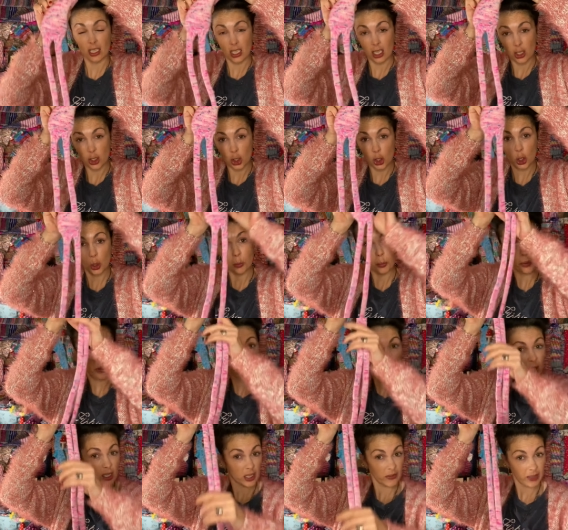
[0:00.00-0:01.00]
is a tube with
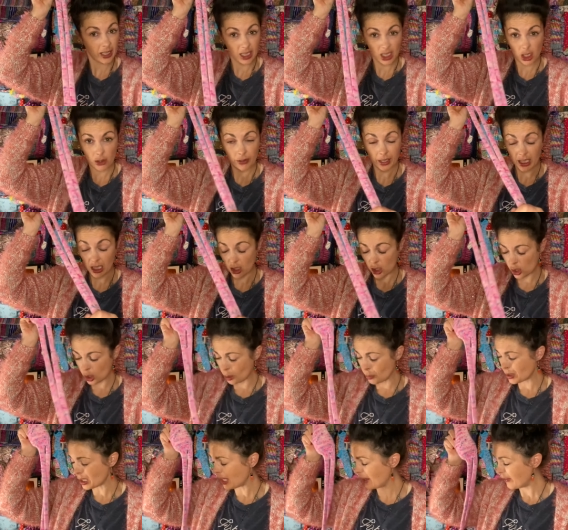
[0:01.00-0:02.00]
lots of like stringy
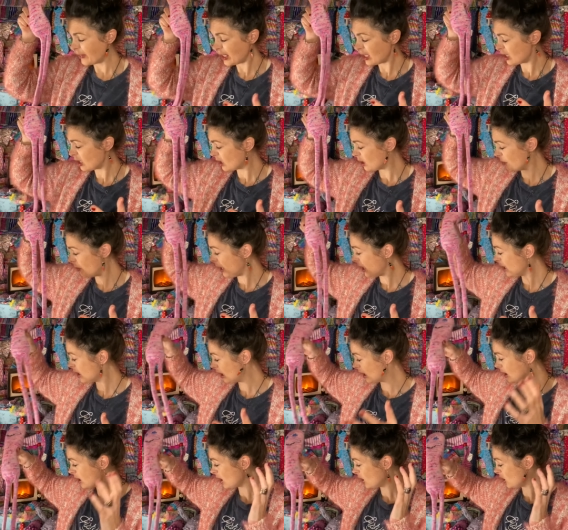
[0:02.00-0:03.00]
tubes, and this is
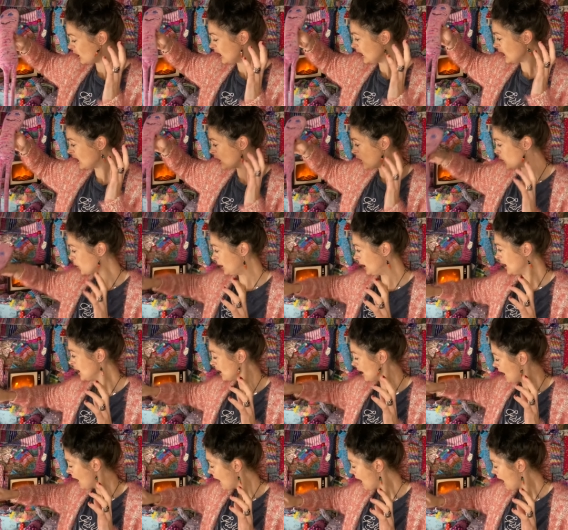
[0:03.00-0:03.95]
amazing. Such an easy treat.